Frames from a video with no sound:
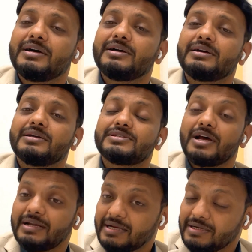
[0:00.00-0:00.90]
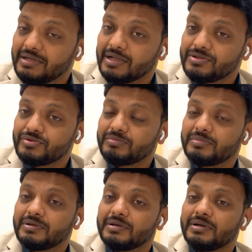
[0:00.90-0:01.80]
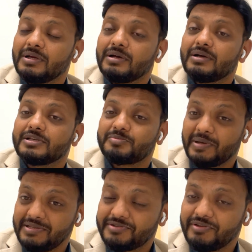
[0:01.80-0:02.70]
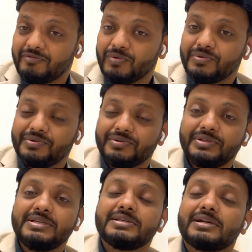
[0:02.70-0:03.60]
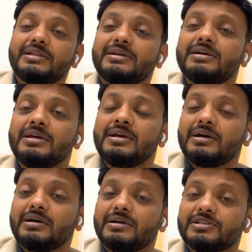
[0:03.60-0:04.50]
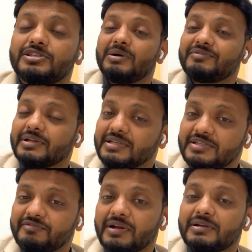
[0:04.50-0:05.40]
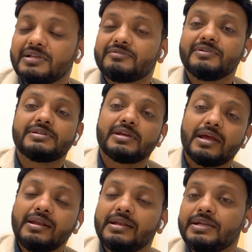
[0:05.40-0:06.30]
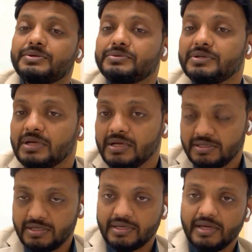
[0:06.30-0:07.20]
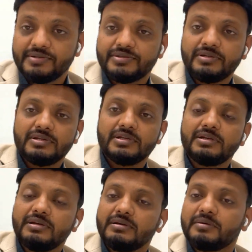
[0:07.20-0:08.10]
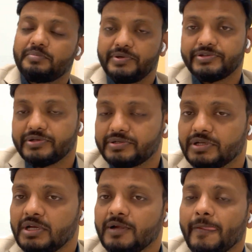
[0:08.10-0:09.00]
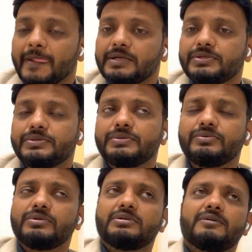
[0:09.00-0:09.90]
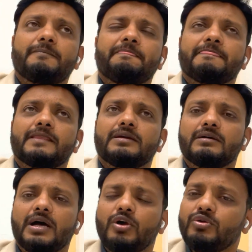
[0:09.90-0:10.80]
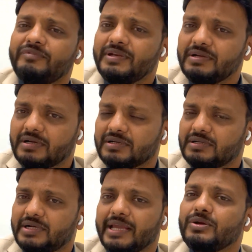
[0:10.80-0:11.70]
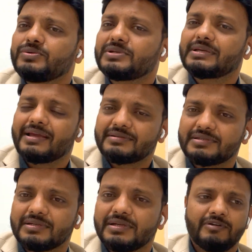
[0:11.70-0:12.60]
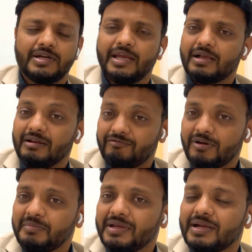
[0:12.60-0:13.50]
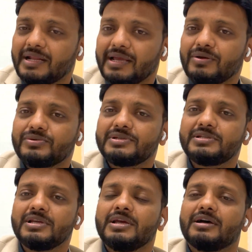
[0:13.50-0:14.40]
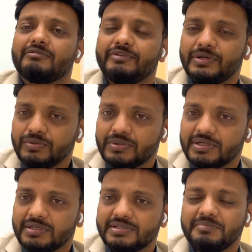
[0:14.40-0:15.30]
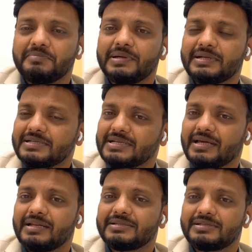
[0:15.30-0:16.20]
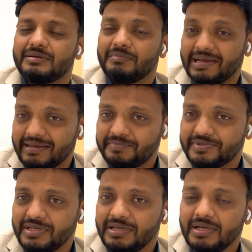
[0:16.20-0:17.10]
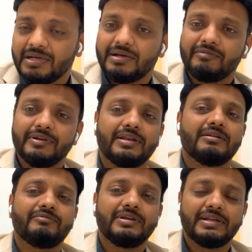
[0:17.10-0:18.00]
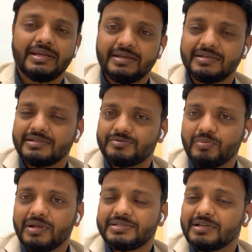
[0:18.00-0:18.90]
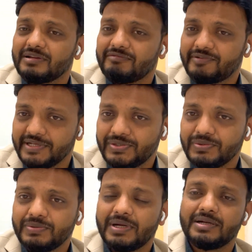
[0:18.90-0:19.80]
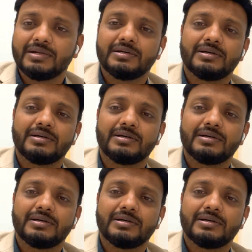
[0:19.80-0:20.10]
salted consumed spicy food. These are all the of the risk factors which can lead to a cancer in a patient. So how do we diagnose a cancer? For confirming a diagnosis, we do a simple test called as biopsy, wherein we take a small chunk of tissue and